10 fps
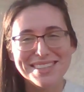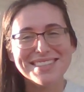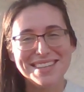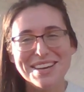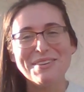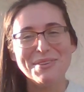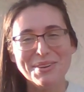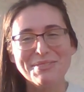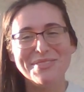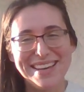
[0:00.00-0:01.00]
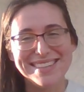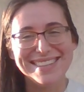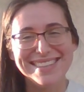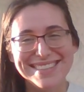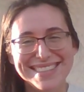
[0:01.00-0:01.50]
to seeing all your
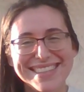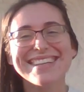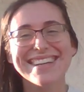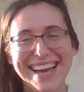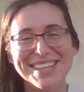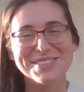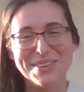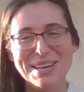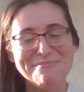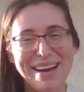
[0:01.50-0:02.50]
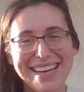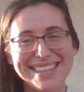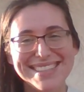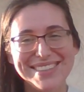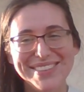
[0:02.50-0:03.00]
faces next week back
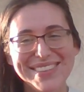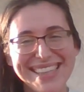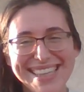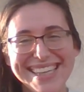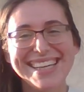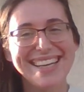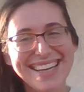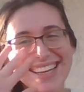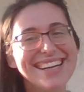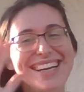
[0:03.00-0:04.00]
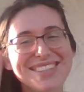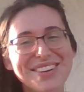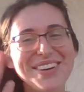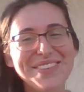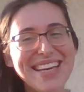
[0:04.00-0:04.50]
at school.
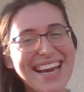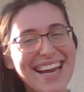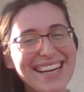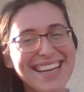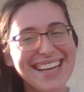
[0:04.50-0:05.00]
Enjoy your weekend.